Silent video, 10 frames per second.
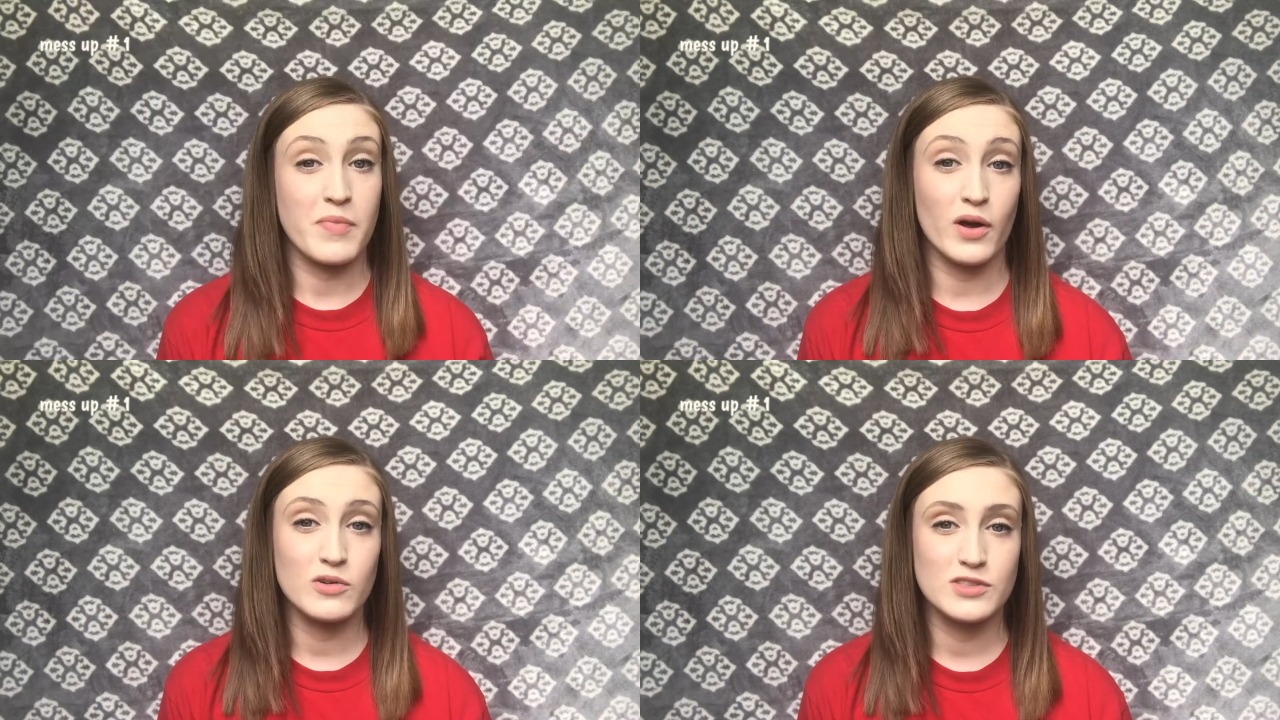
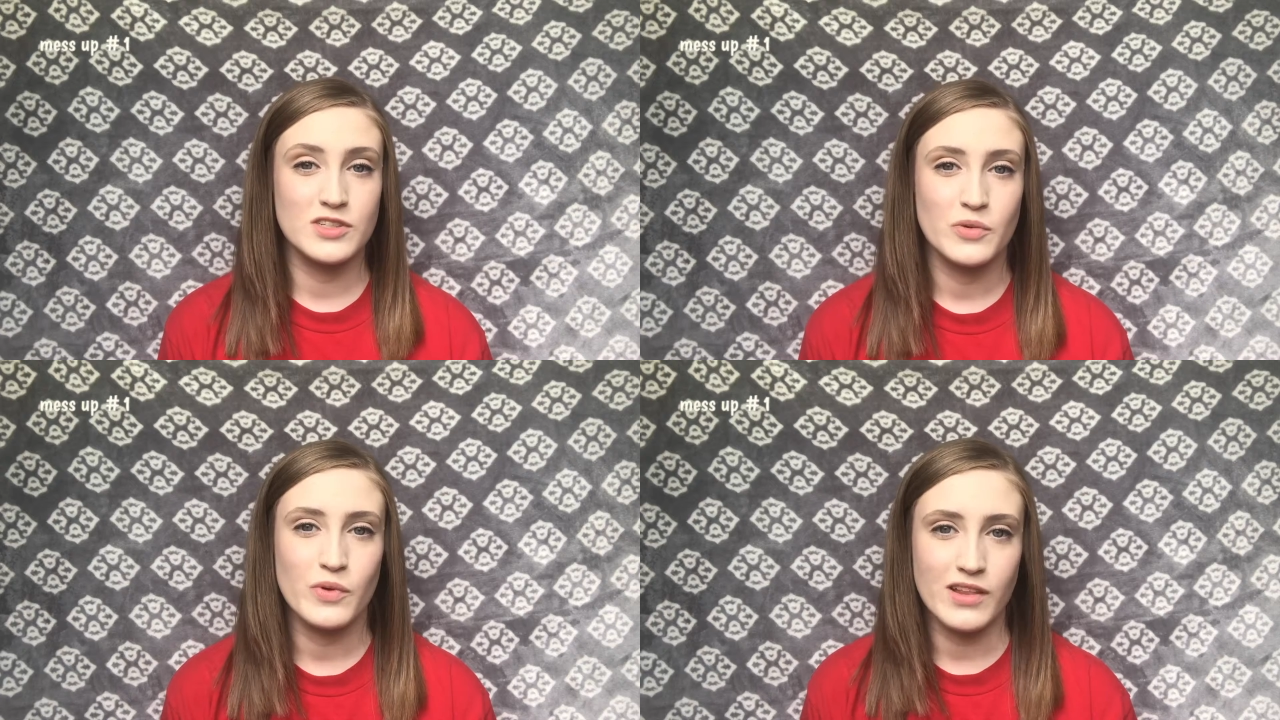Post
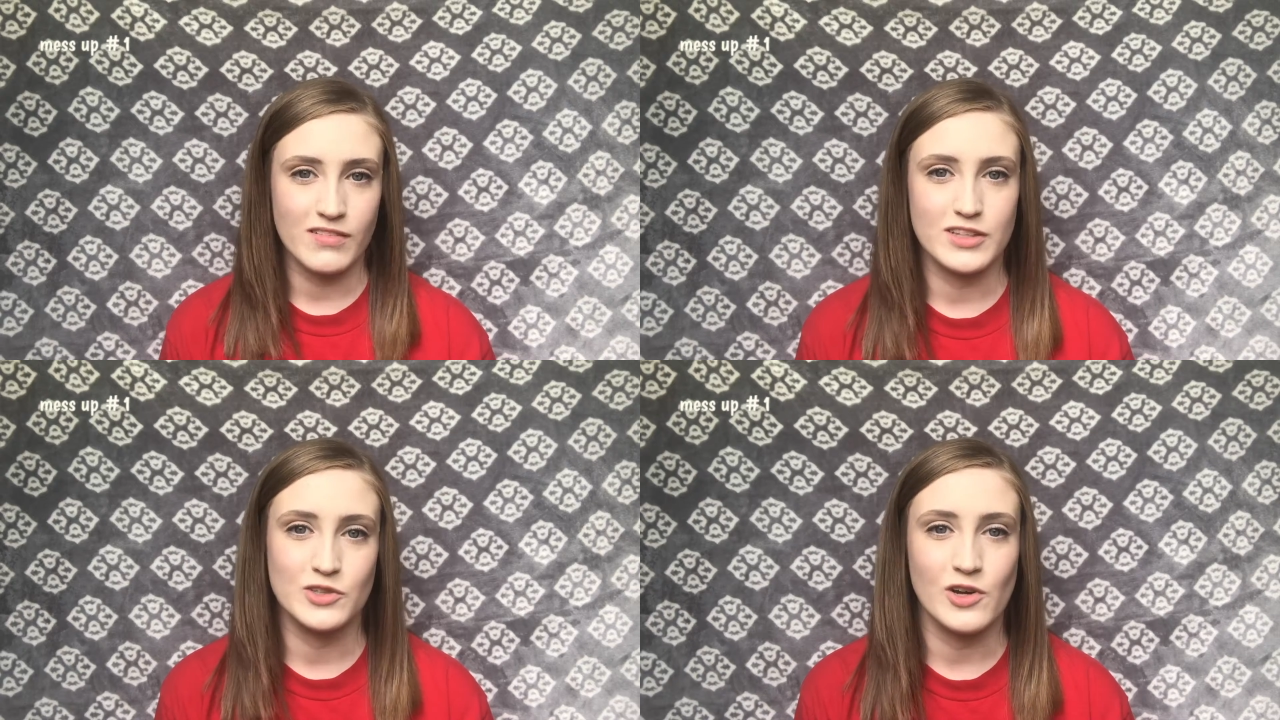with a
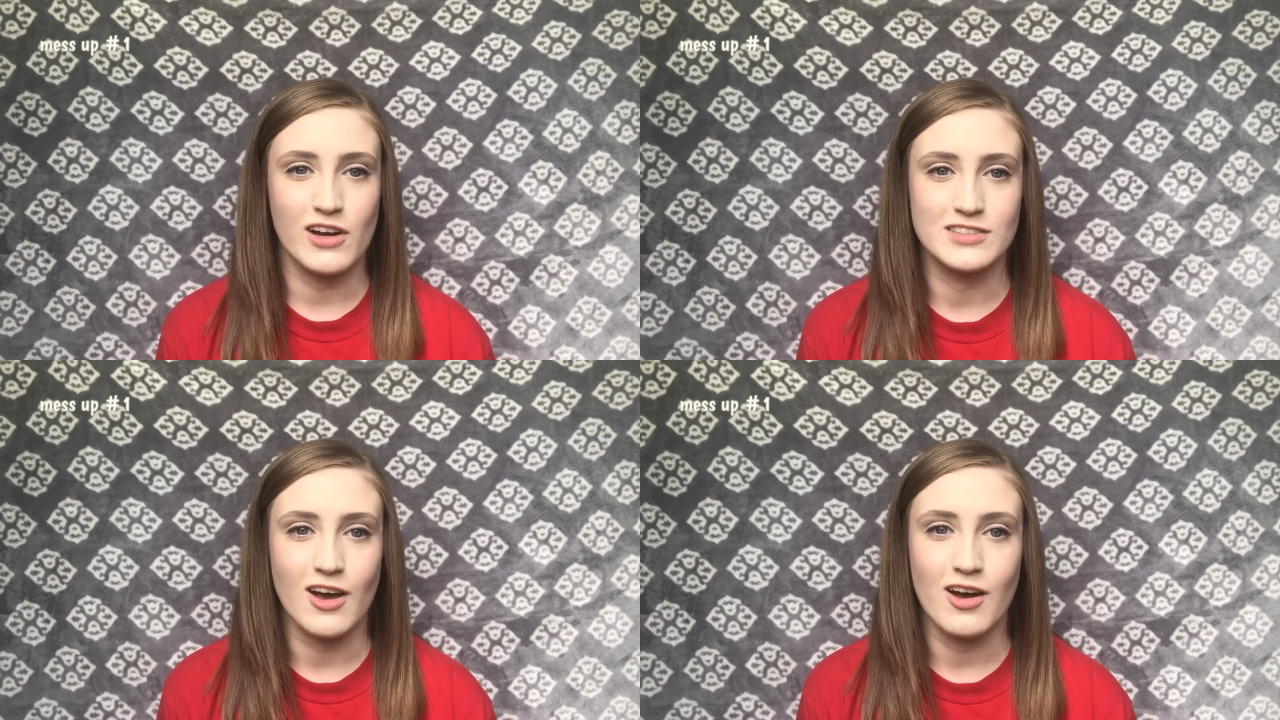lintel
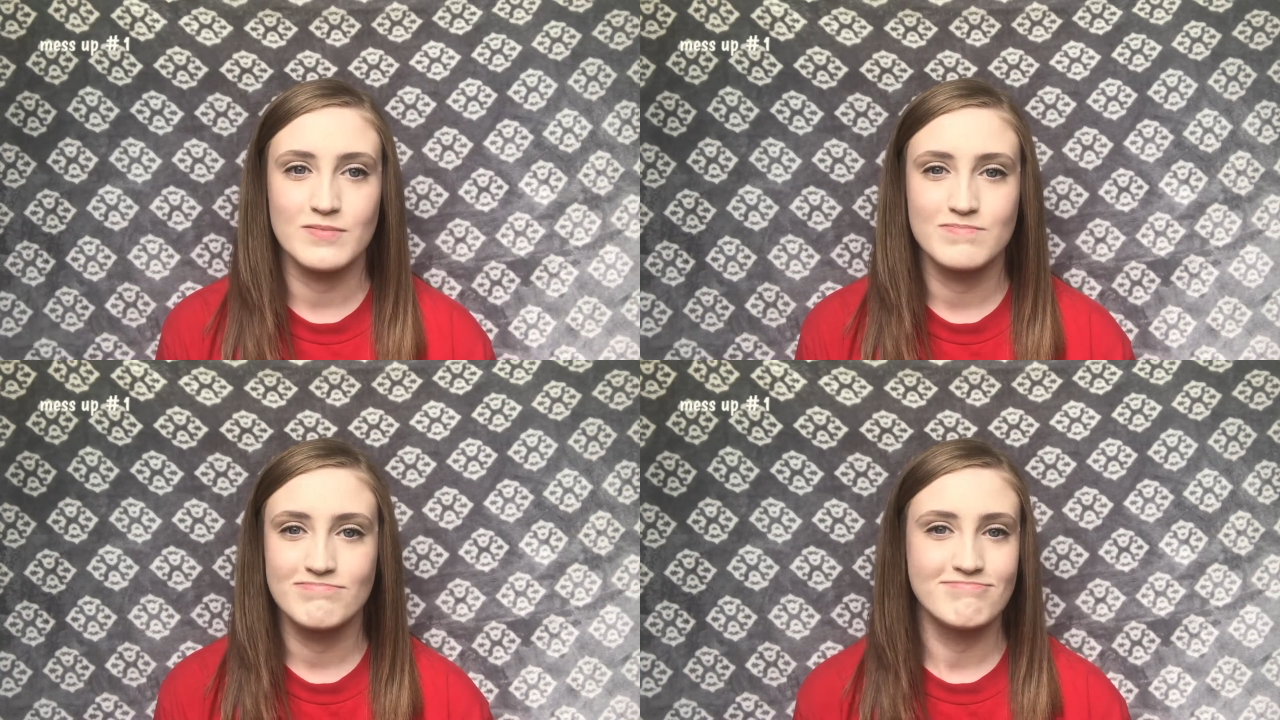on top.
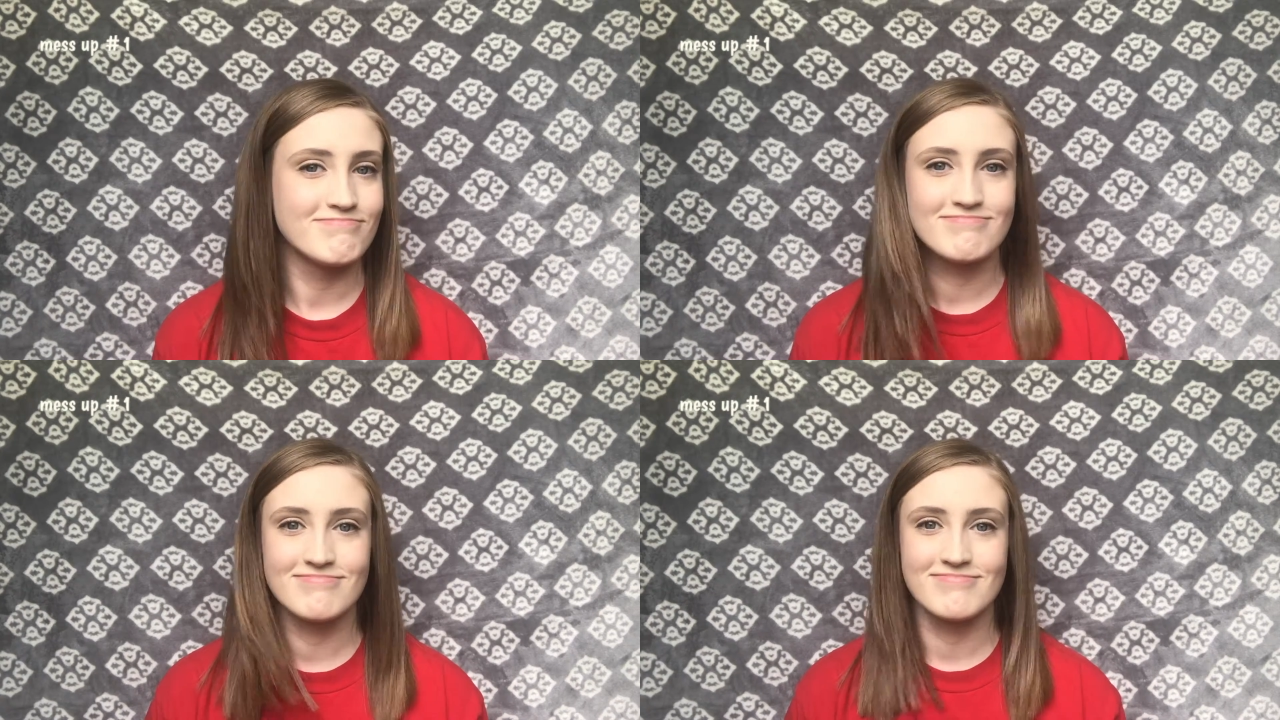
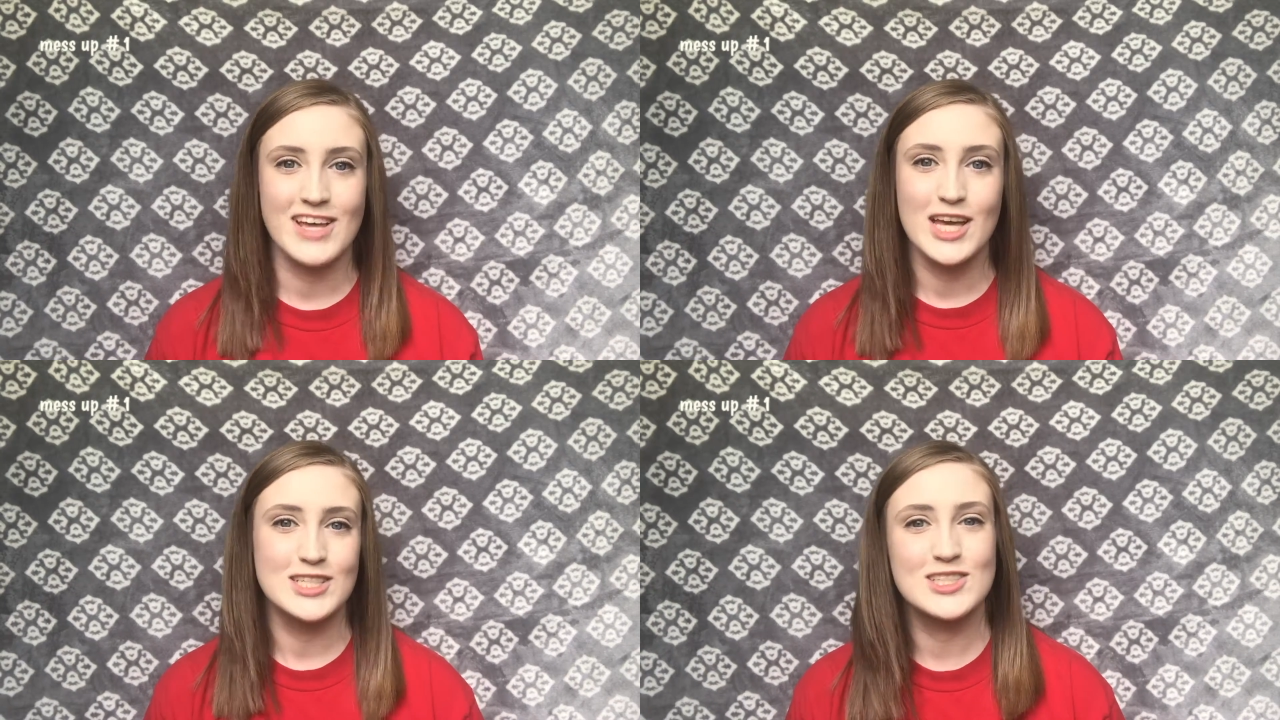
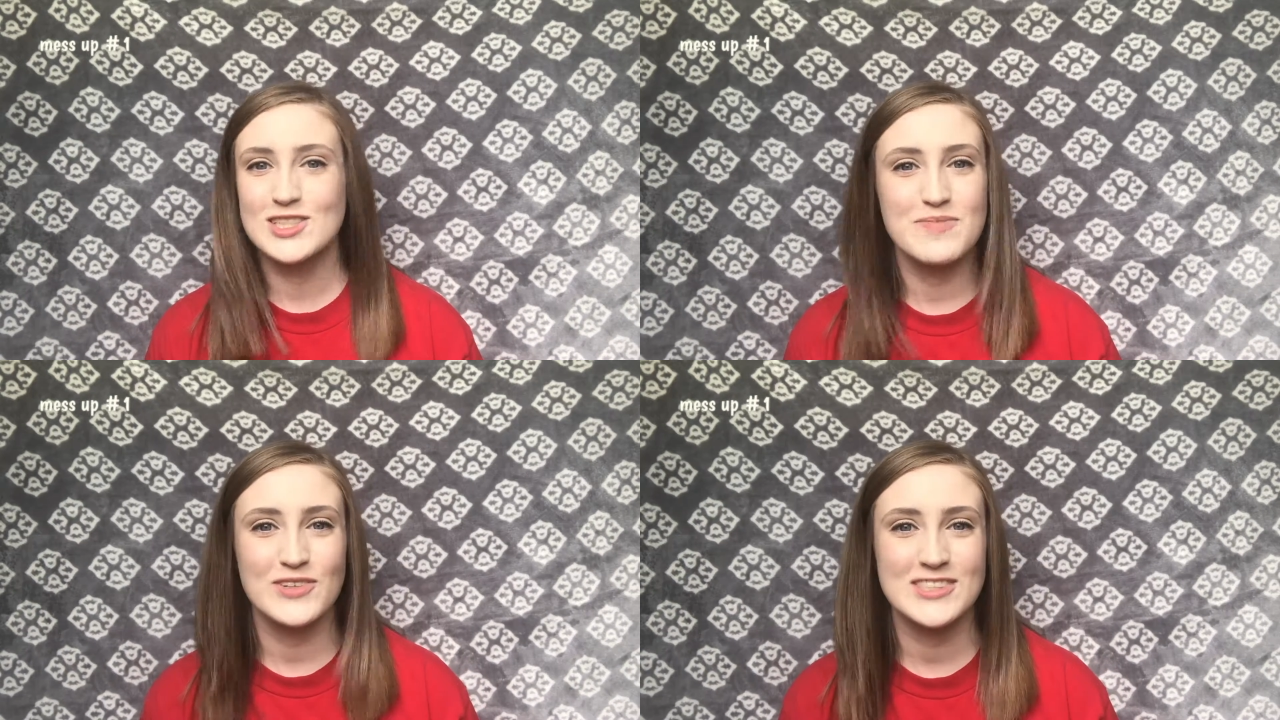
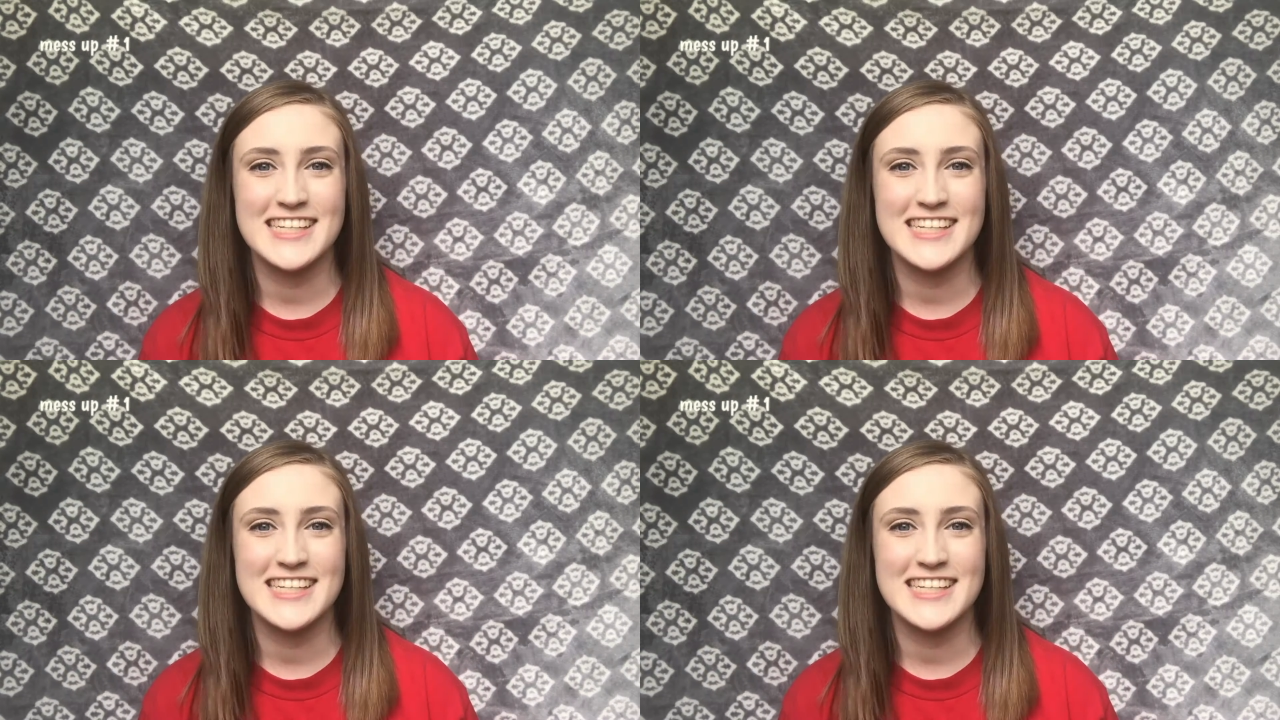Simple